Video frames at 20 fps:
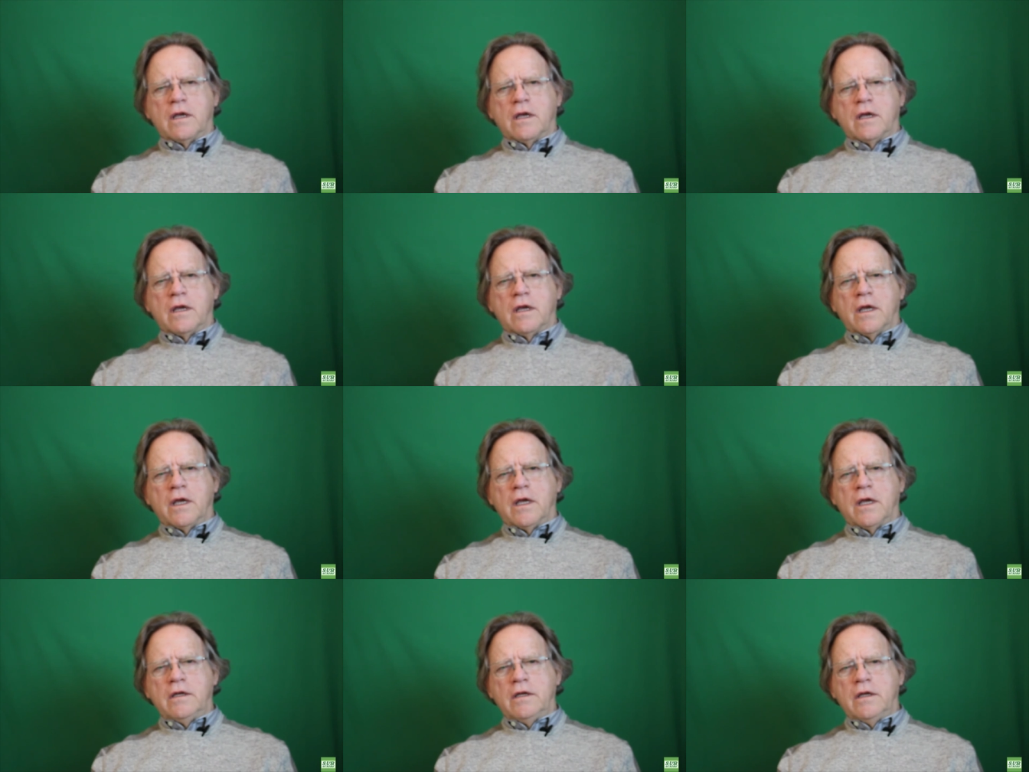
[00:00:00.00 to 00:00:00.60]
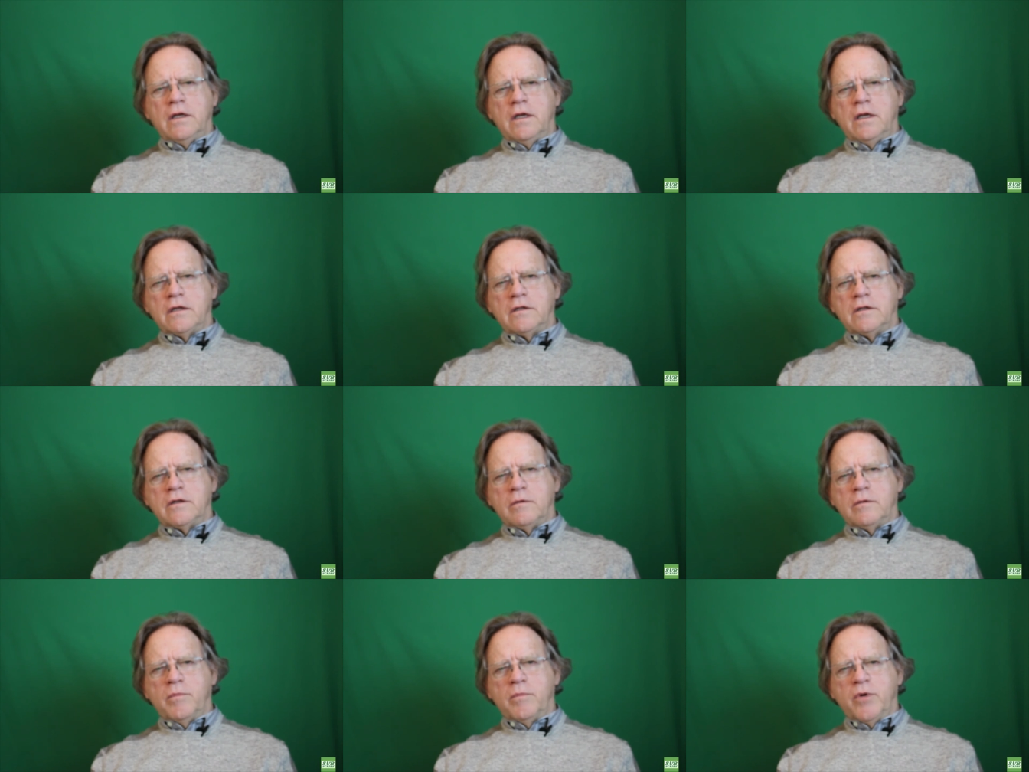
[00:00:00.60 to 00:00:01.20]
And you get
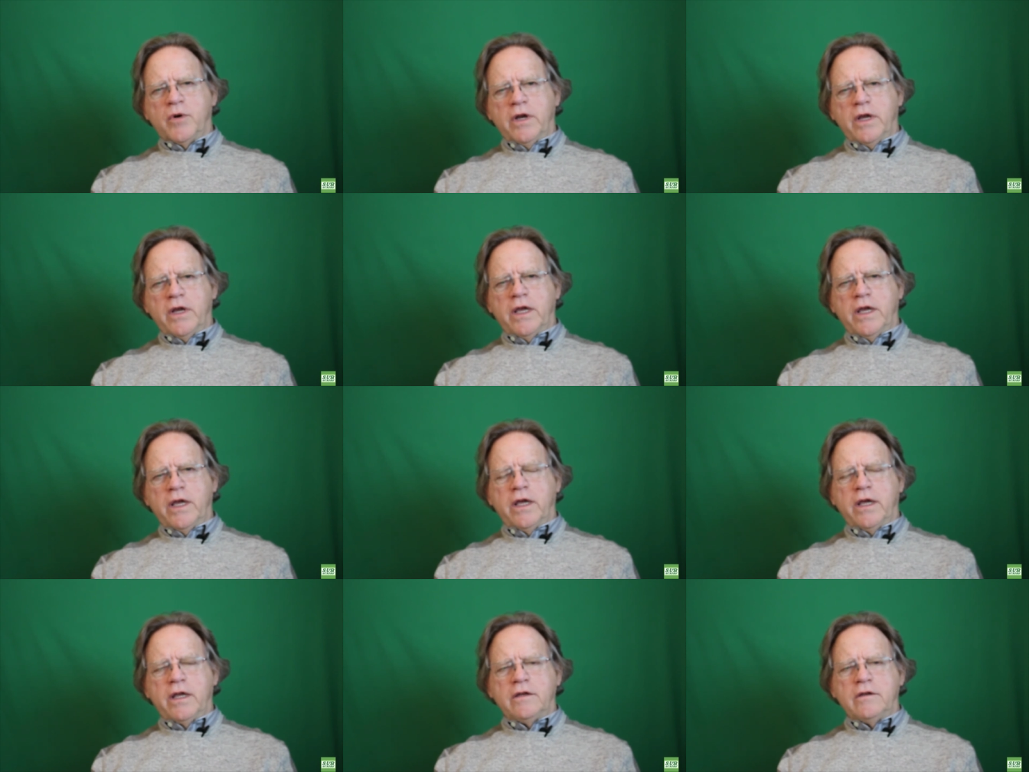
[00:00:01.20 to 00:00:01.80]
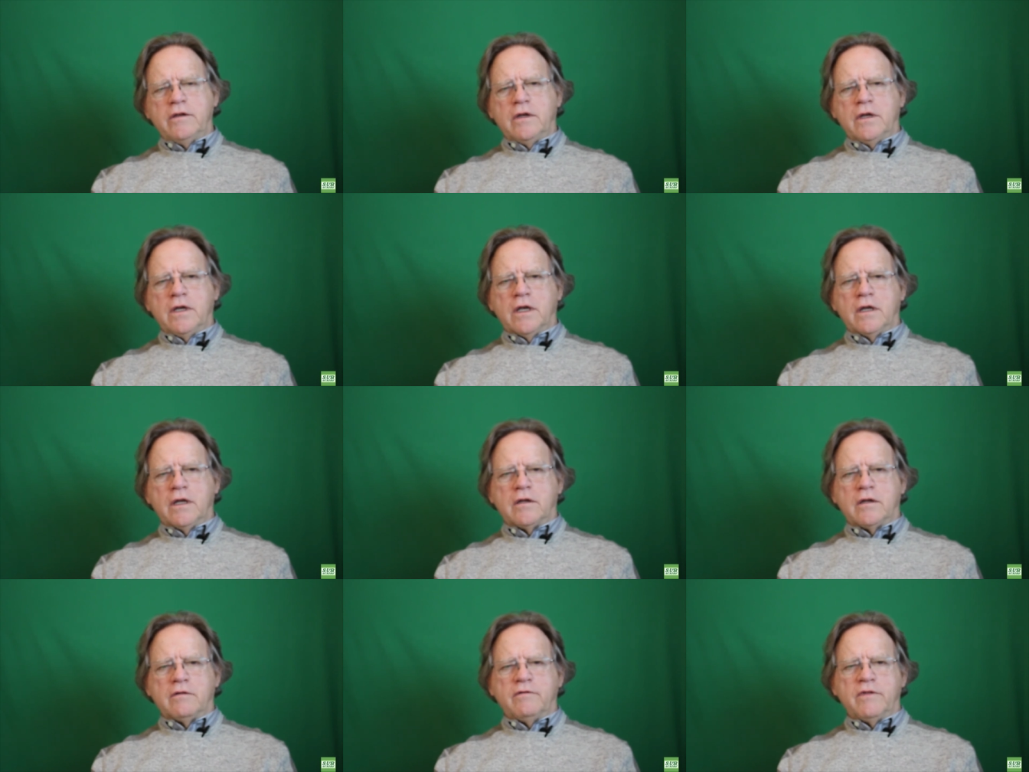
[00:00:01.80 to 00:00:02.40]
the bread, you get
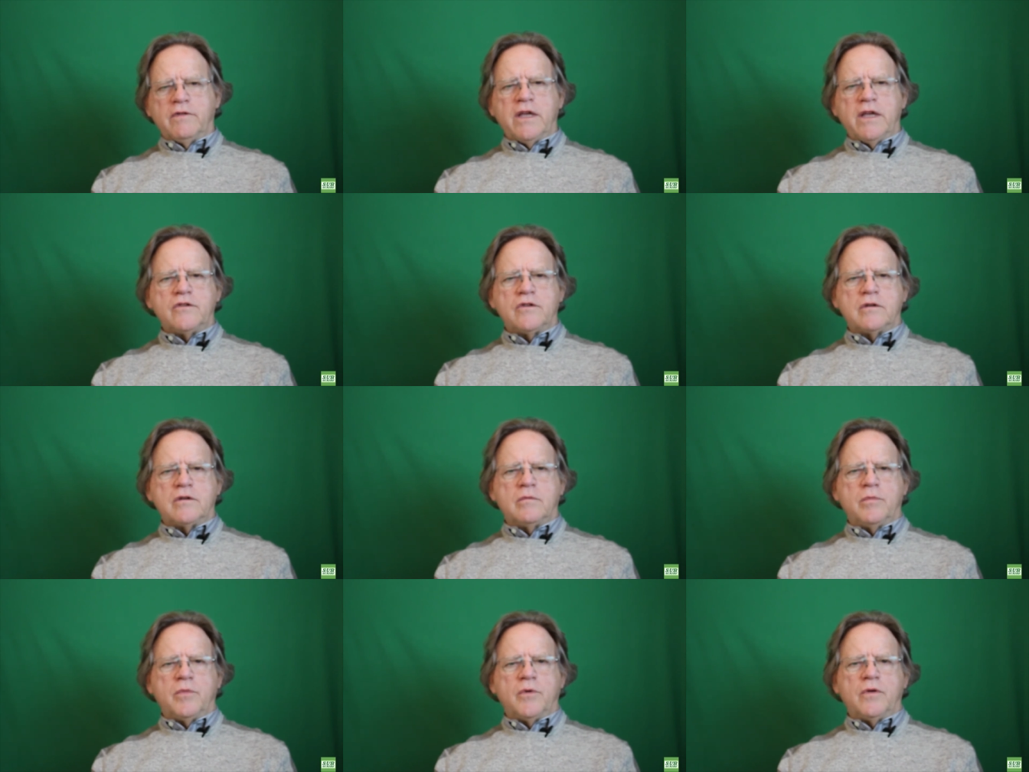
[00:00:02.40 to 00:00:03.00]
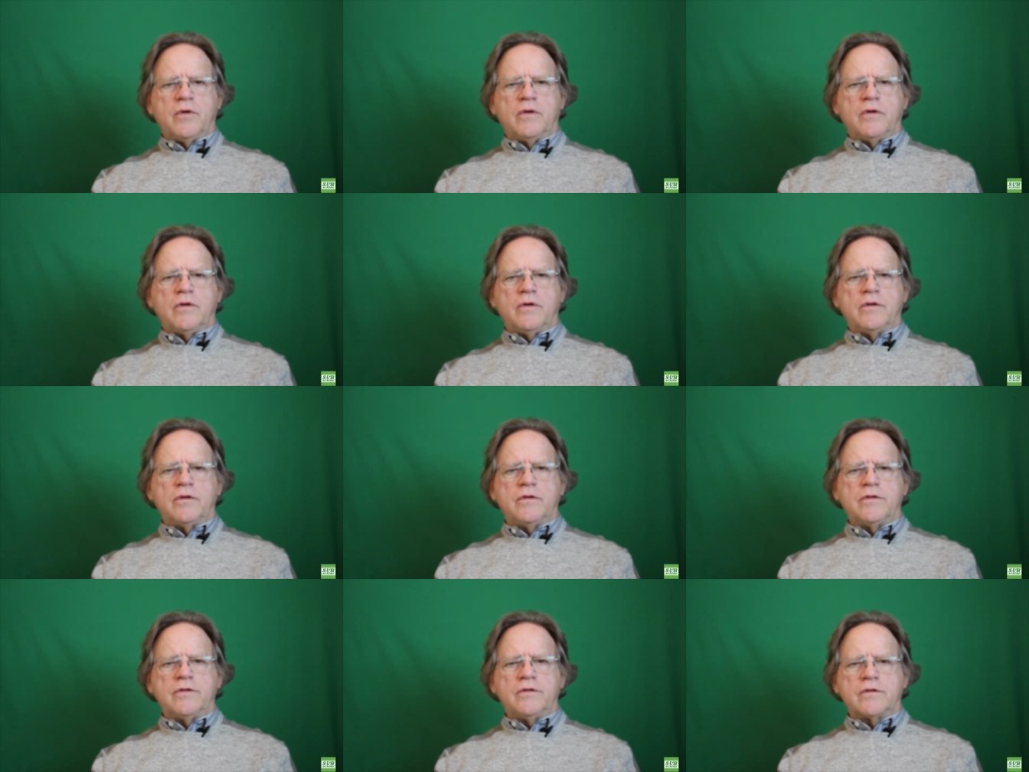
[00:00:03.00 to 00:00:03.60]
the
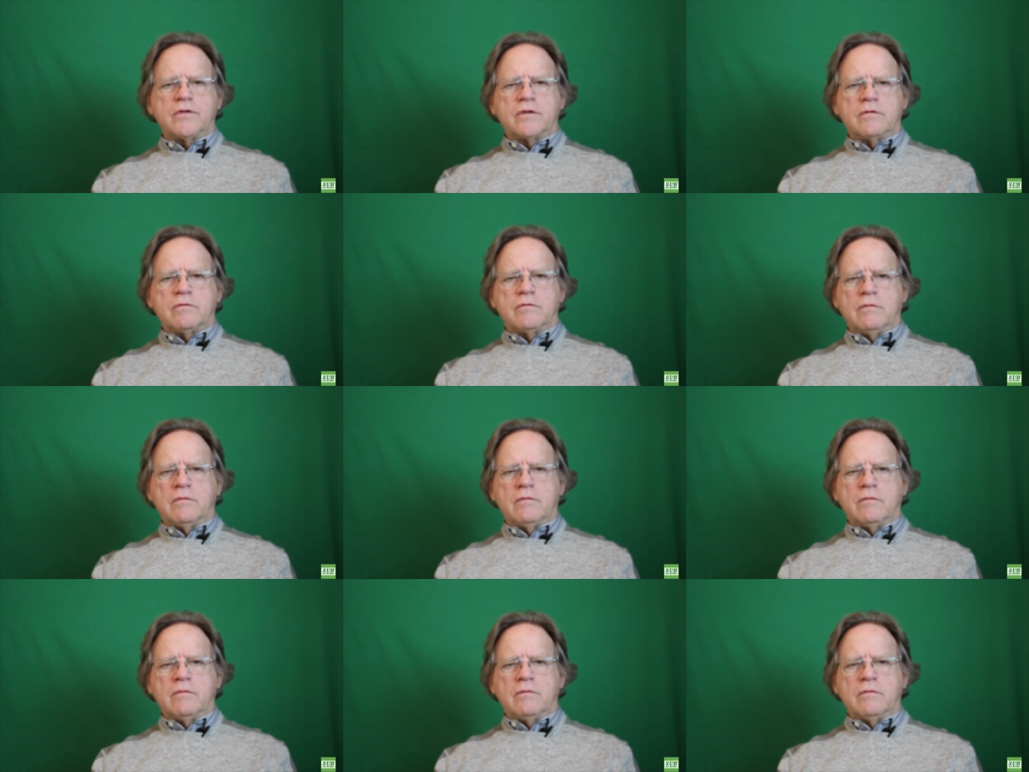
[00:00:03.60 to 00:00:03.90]
vegetables,